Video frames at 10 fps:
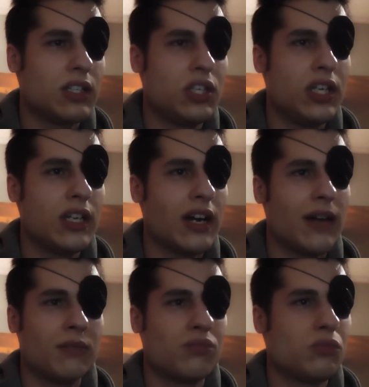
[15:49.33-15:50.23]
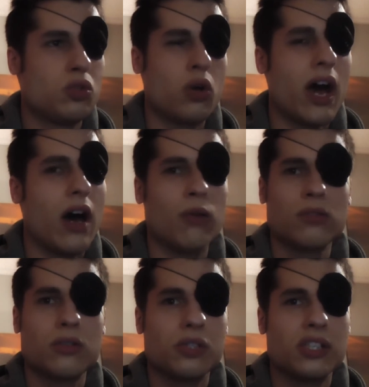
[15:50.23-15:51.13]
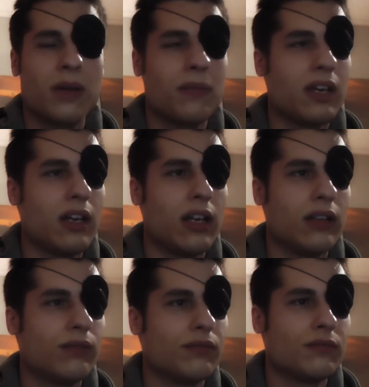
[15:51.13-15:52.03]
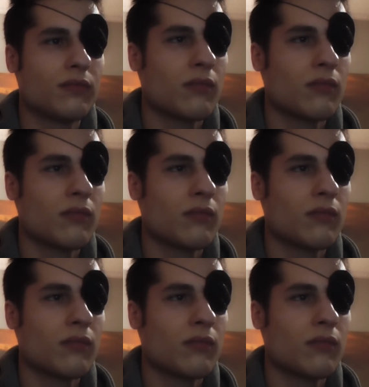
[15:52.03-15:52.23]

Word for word: Chica drowned or something, and